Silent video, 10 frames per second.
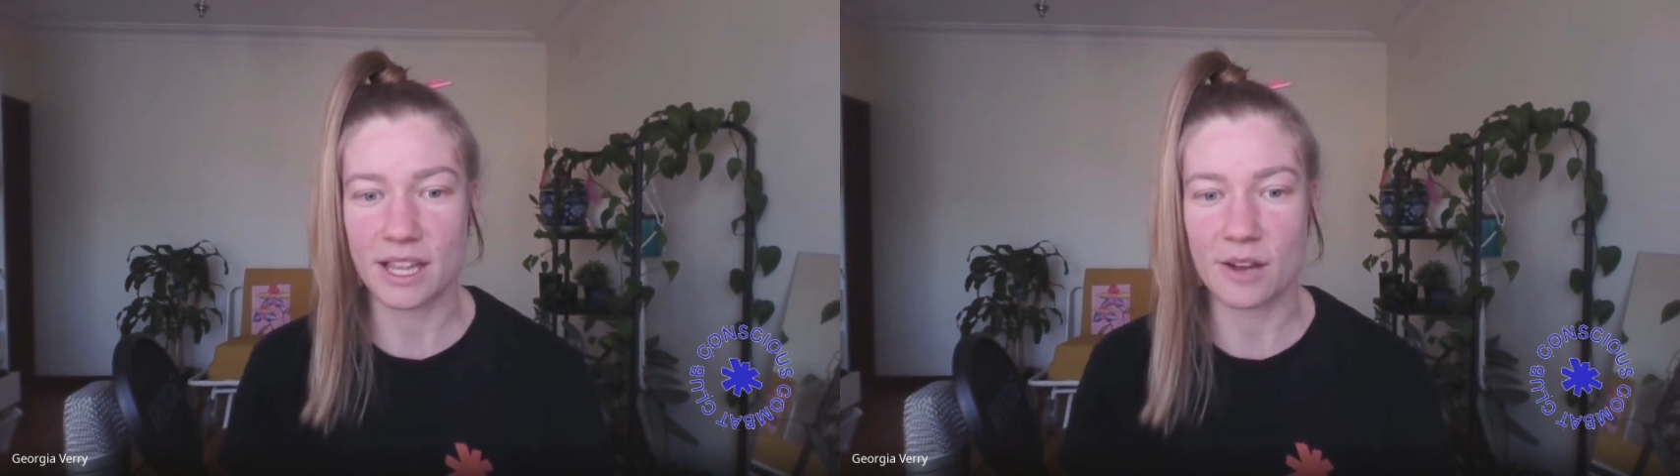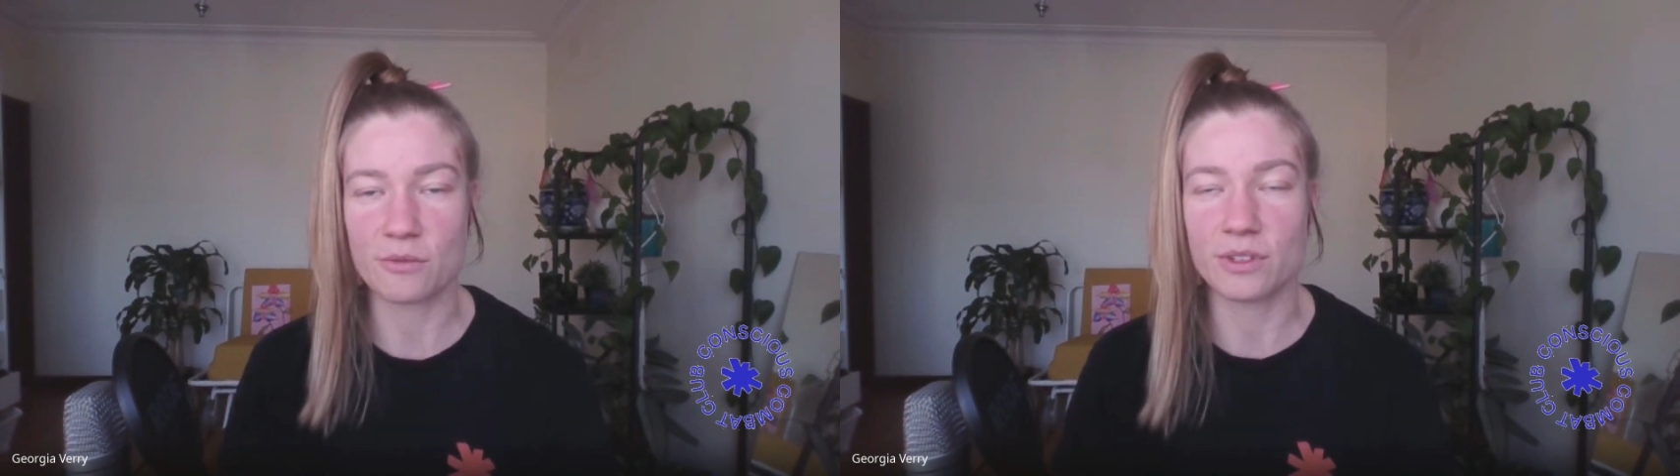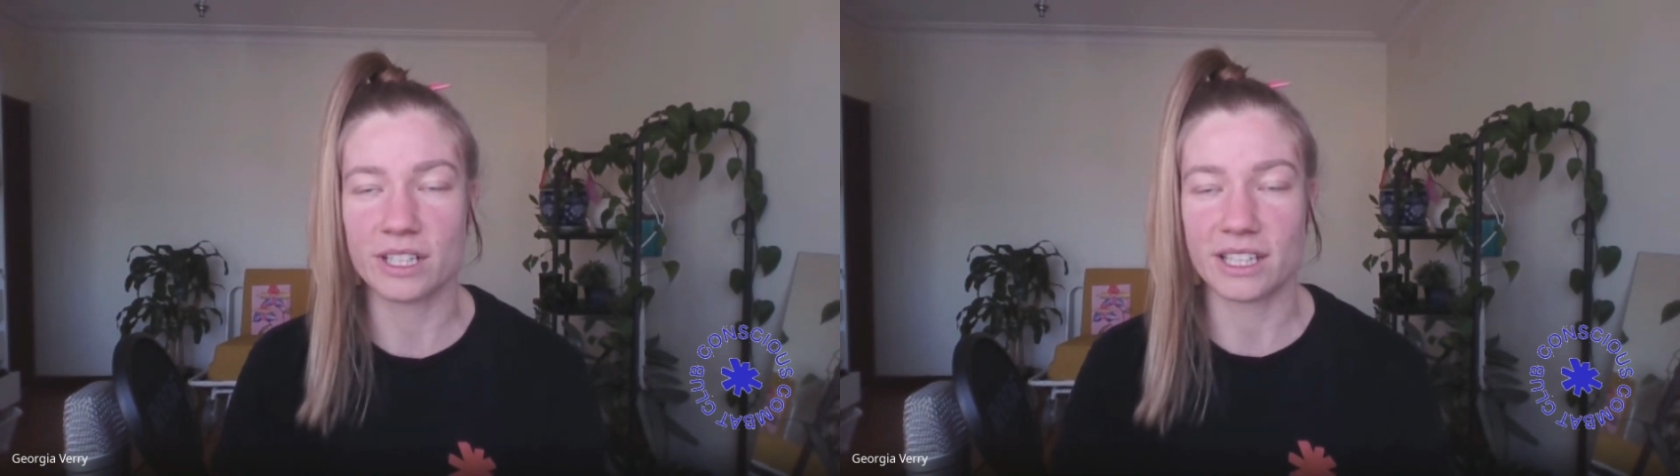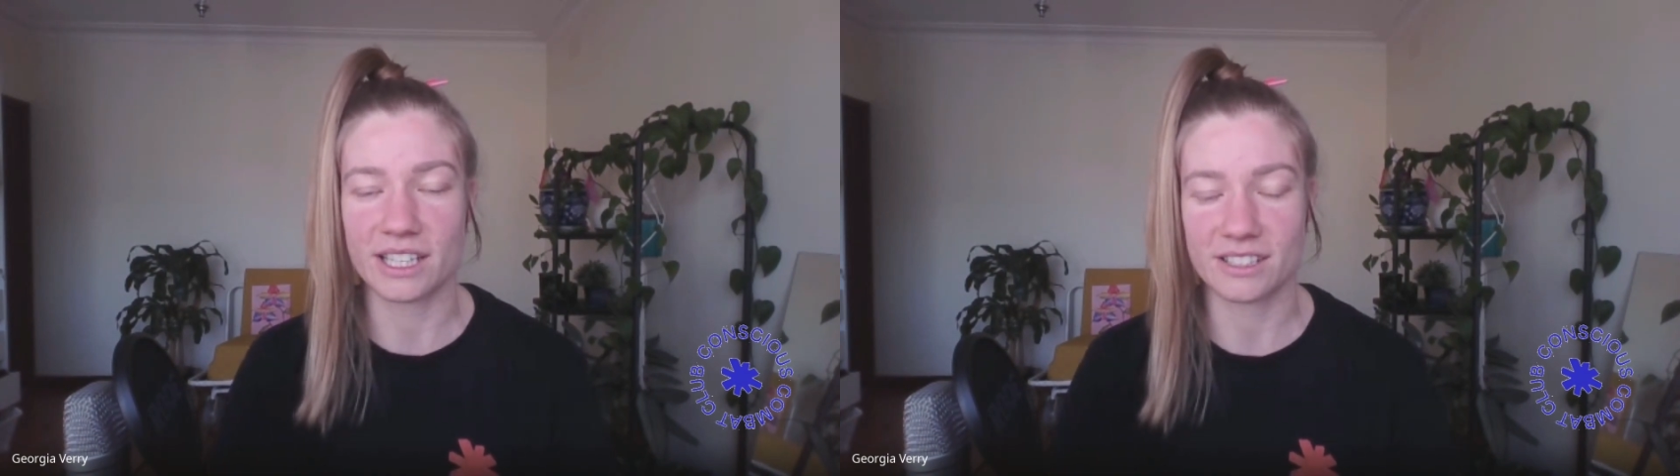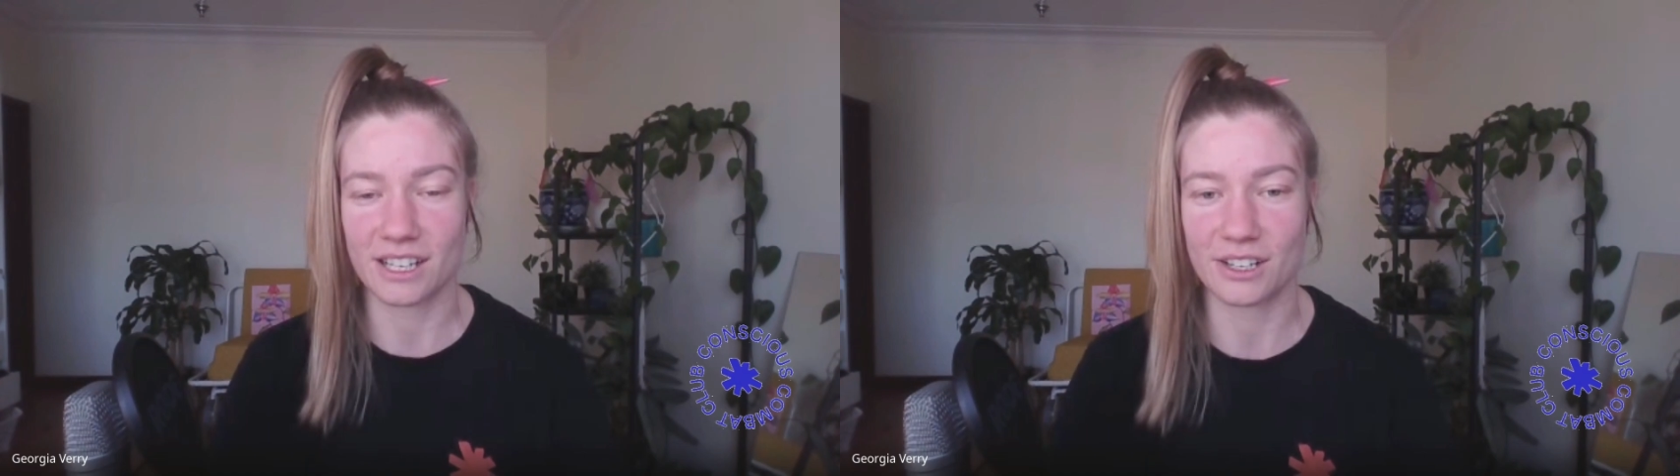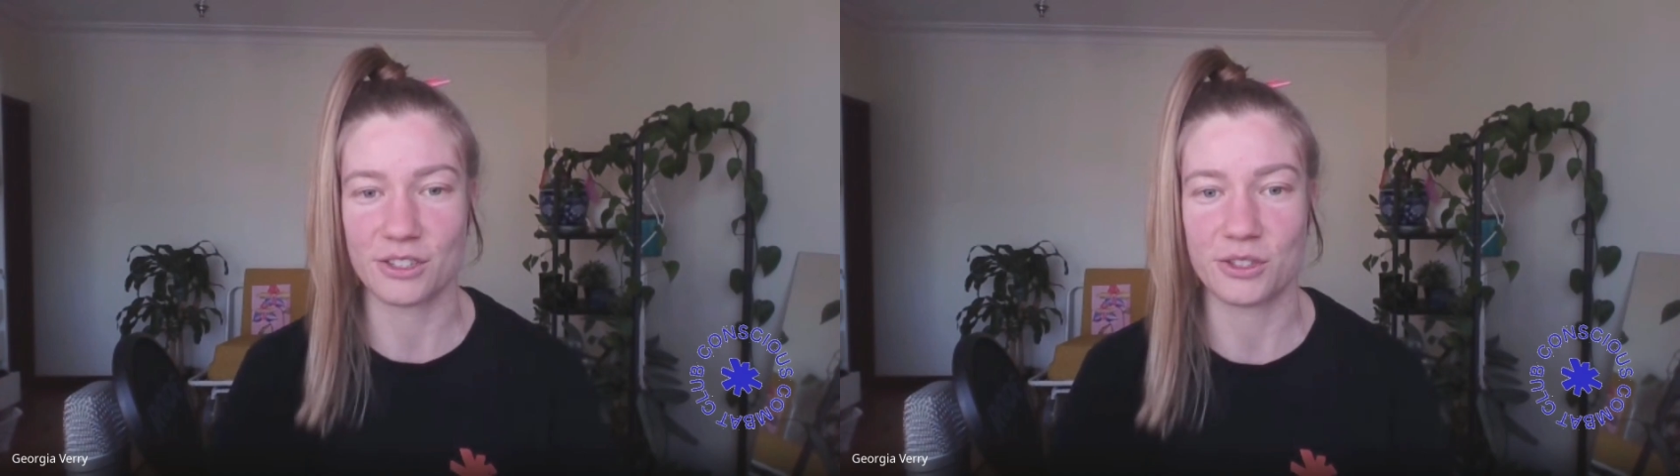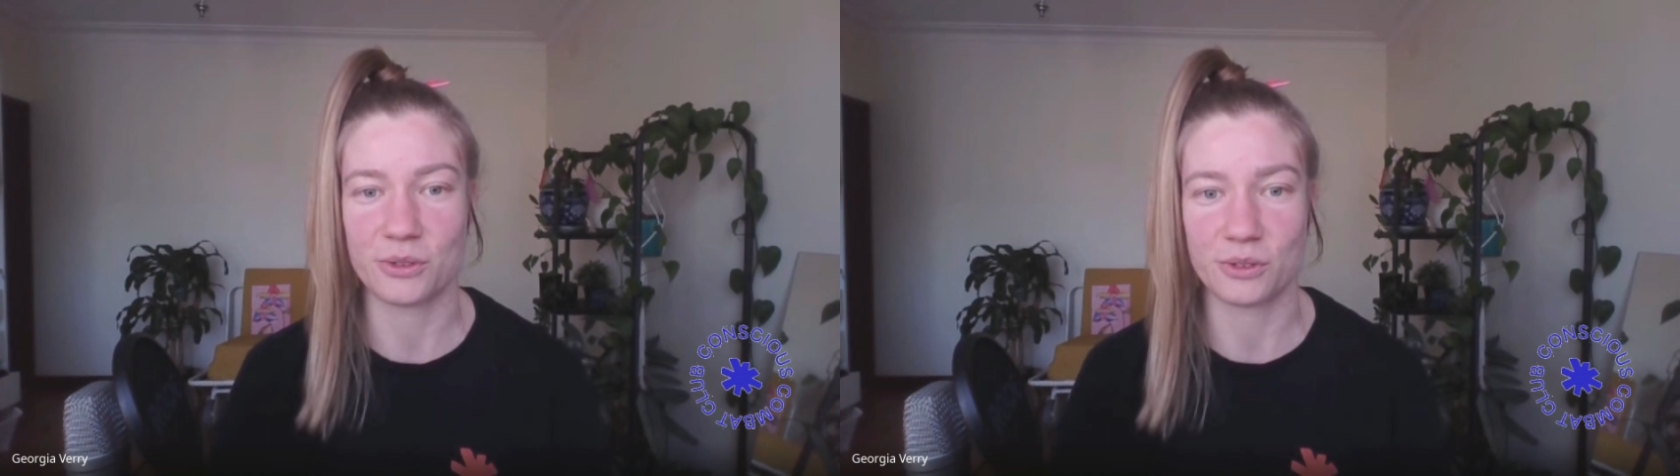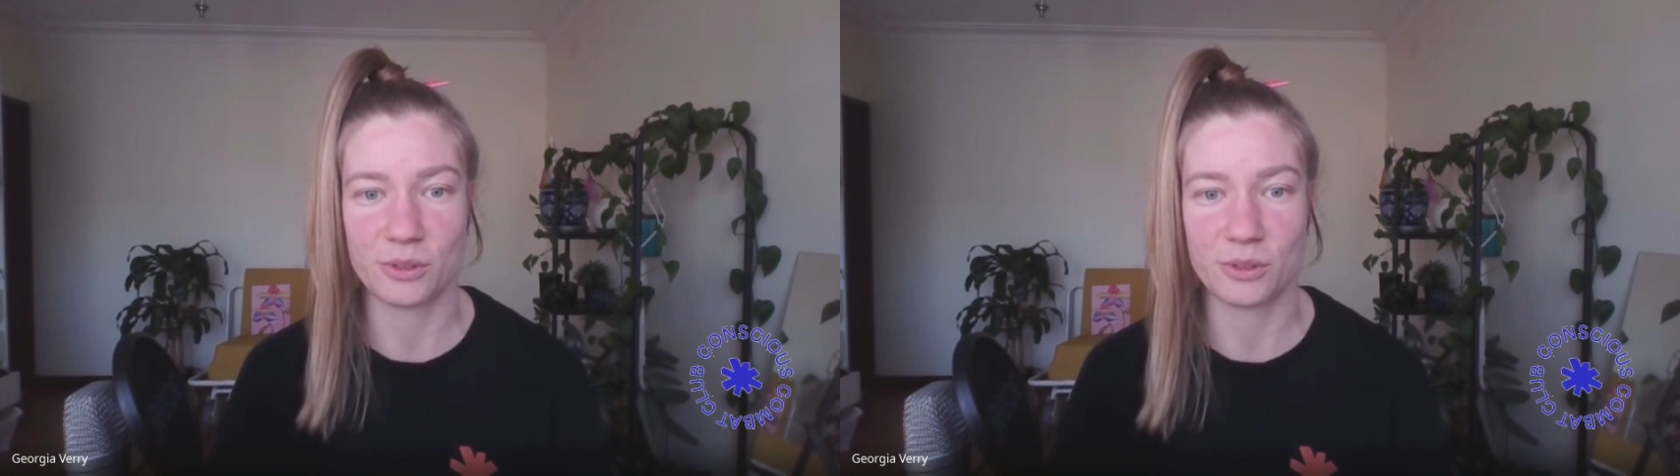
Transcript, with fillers: i'm really excited to talk to